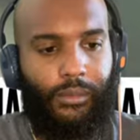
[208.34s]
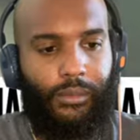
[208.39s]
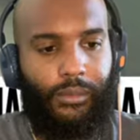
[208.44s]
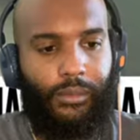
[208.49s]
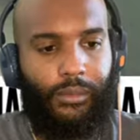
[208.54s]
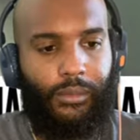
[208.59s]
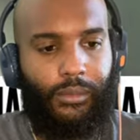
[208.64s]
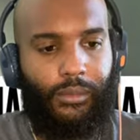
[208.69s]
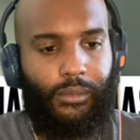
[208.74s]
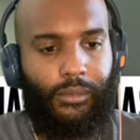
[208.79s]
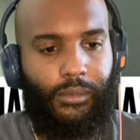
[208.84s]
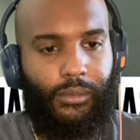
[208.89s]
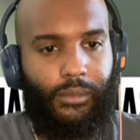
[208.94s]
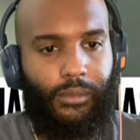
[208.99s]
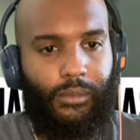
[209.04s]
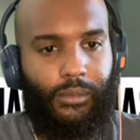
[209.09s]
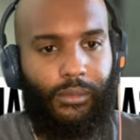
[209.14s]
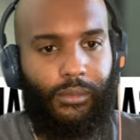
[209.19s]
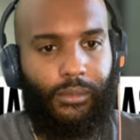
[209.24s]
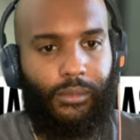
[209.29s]

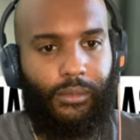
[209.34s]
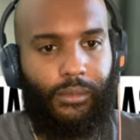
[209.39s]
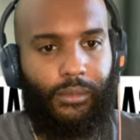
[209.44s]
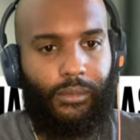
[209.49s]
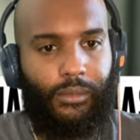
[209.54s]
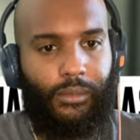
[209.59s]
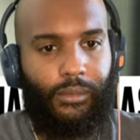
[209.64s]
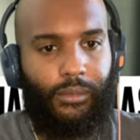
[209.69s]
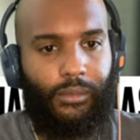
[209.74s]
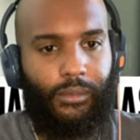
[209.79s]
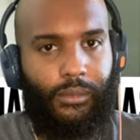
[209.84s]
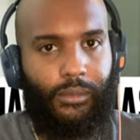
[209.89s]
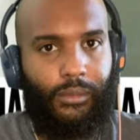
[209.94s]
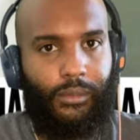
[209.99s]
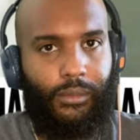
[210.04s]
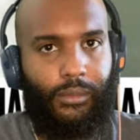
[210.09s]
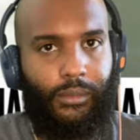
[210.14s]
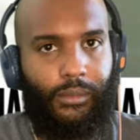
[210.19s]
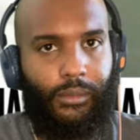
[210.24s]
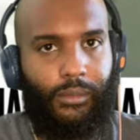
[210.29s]

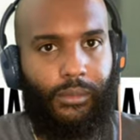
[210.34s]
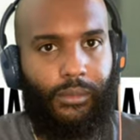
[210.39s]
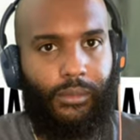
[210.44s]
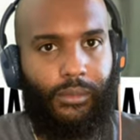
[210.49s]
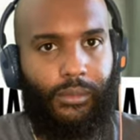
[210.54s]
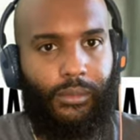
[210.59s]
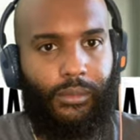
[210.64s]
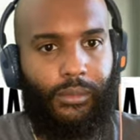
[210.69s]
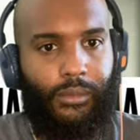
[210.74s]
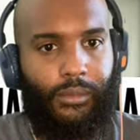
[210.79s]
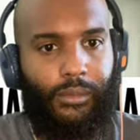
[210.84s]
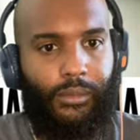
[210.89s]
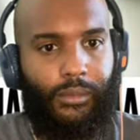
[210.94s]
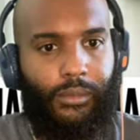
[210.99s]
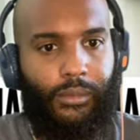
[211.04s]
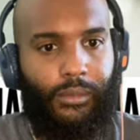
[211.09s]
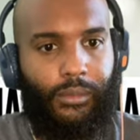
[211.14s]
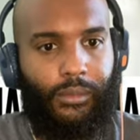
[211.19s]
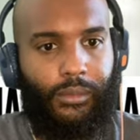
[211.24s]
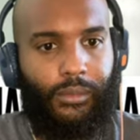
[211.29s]

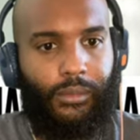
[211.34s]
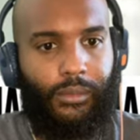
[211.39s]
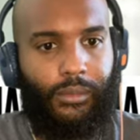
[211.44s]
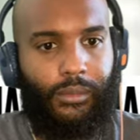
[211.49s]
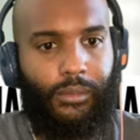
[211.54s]
(not speaking)